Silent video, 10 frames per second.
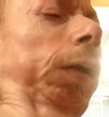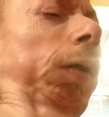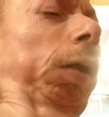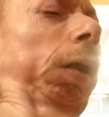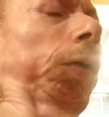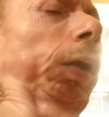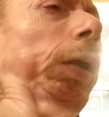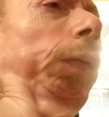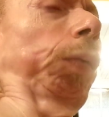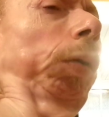remember
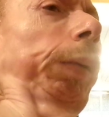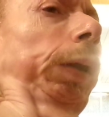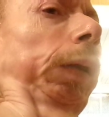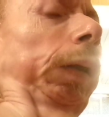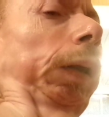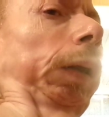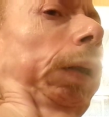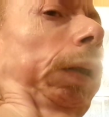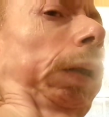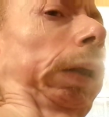Lucifer? She was
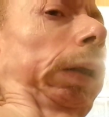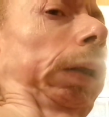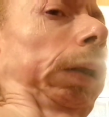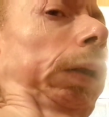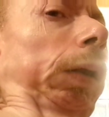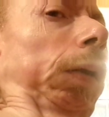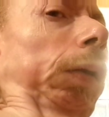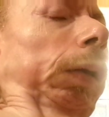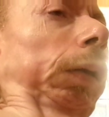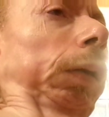Lucifer's
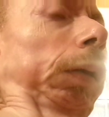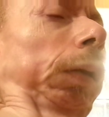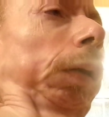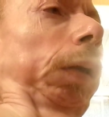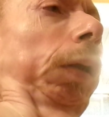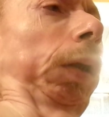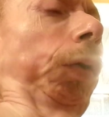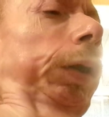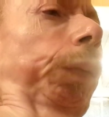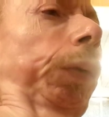dog or something
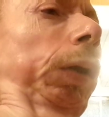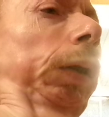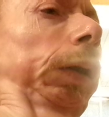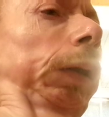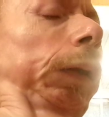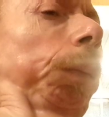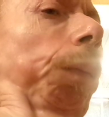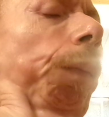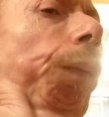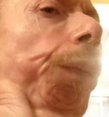too at one point.
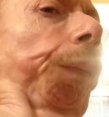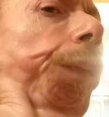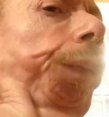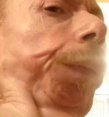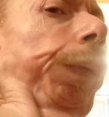Cause he,